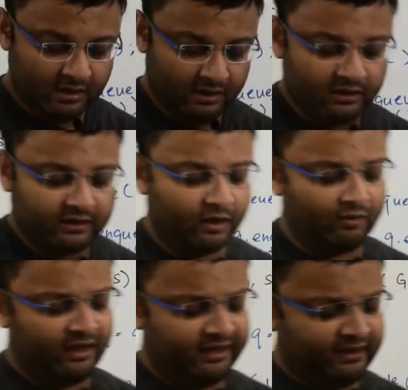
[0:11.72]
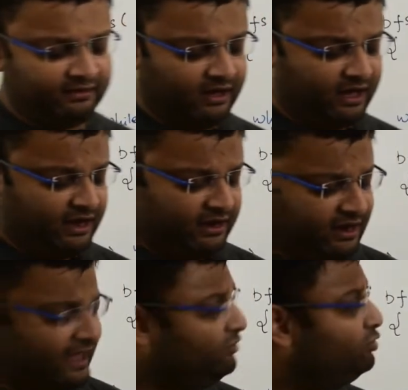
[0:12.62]
Now again, I
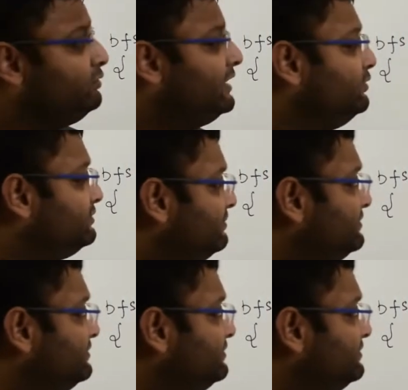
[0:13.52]
like to tell you something.